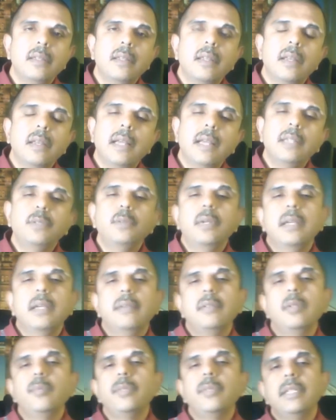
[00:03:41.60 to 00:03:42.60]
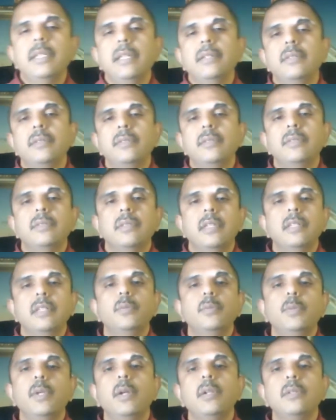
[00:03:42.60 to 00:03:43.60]
I do have limitations, as
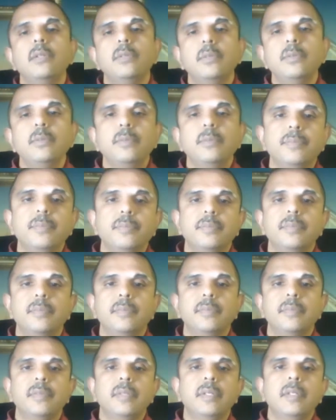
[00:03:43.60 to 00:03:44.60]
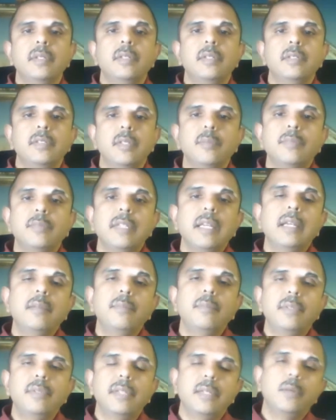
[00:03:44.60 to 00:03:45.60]
we all do.
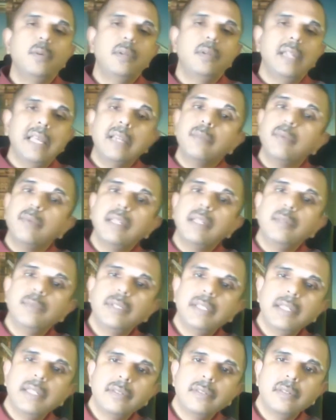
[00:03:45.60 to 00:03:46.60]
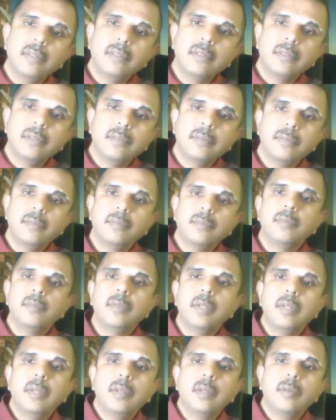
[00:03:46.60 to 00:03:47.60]
Sometimes I don't like my limitations,
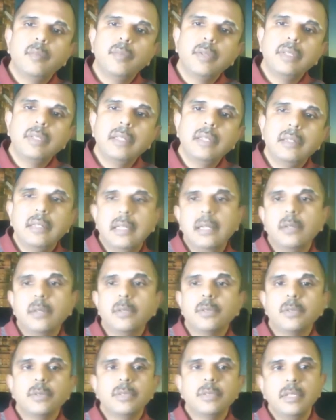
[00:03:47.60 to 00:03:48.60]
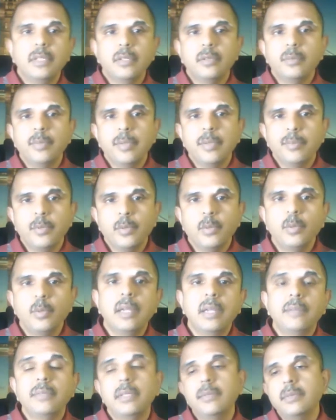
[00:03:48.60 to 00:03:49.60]
but then I also see other people who
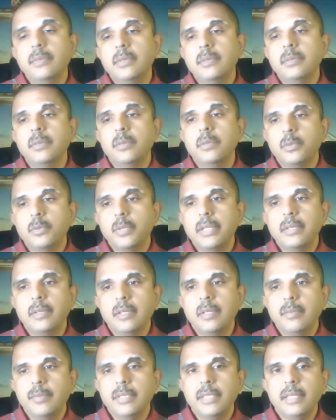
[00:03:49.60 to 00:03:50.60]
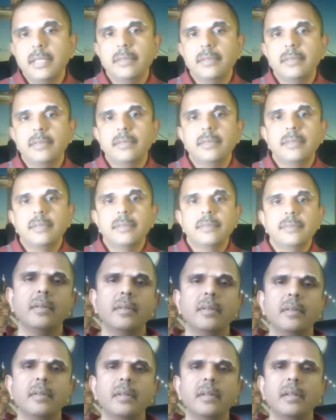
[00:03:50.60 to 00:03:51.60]
have even greater limitations.
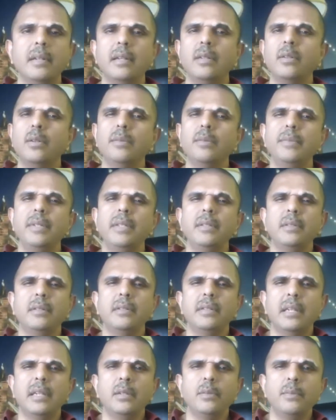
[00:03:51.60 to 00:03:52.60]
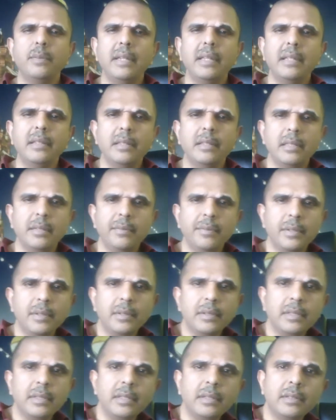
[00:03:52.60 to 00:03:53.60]
I don't mean to downplay the
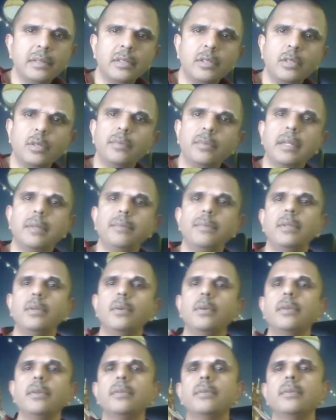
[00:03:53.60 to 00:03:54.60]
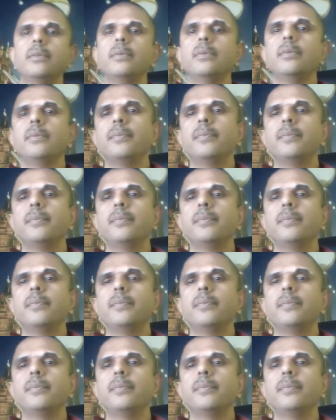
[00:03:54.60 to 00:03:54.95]
difficulties that you might be going through.